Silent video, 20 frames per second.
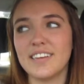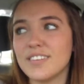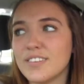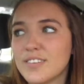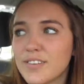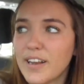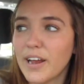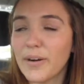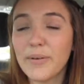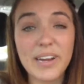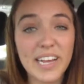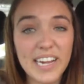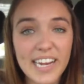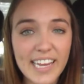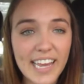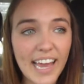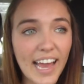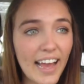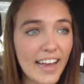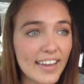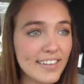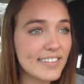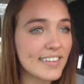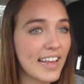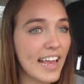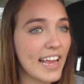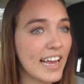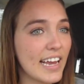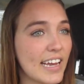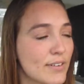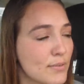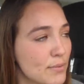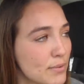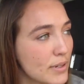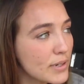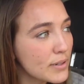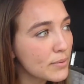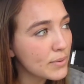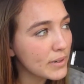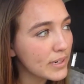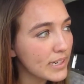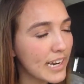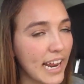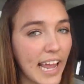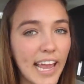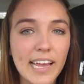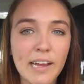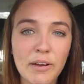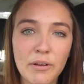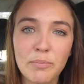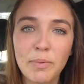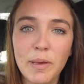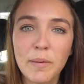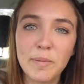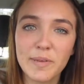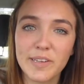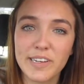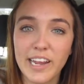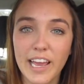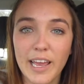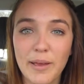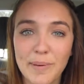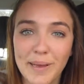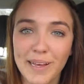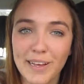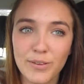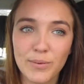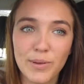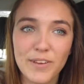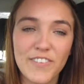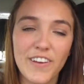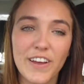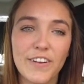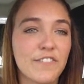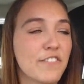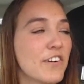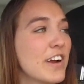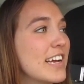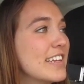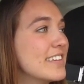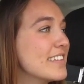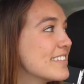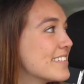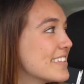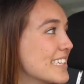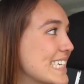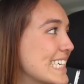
so now we're getting gas, and we're gonna hang out with people today because we found friends.